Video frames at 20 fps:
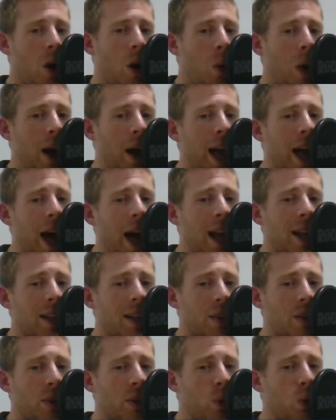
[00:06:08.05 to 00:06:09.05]
while
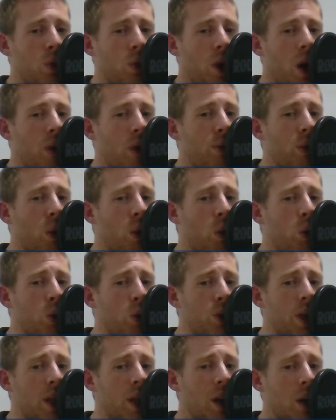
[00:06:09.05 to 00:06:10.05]
Alice thought over all
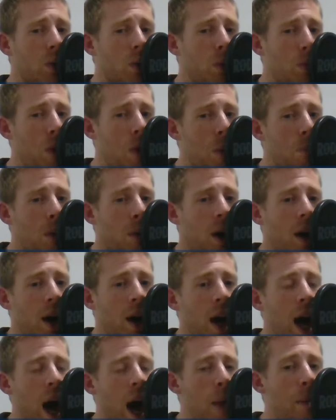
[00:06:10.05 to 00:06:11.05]
she could remember
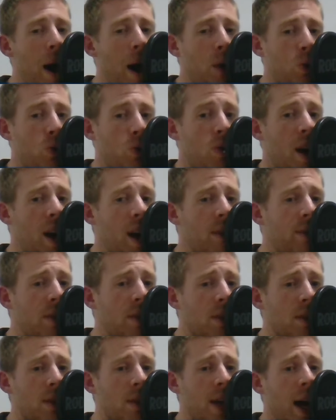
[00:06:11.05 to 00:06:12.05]
about
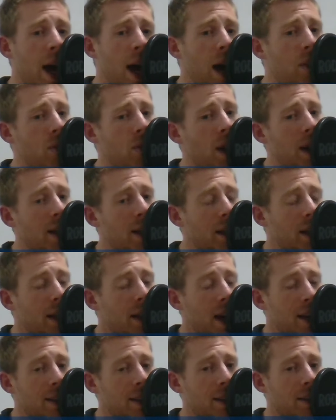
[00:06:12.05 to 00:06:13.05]
ravens and writing
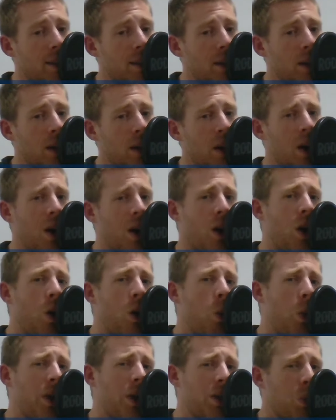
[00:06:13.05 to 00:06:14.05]
desks,
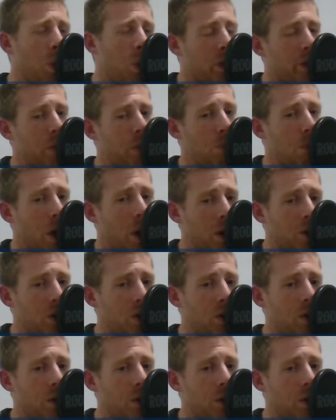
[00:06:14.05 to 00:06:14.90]
which wasn't much.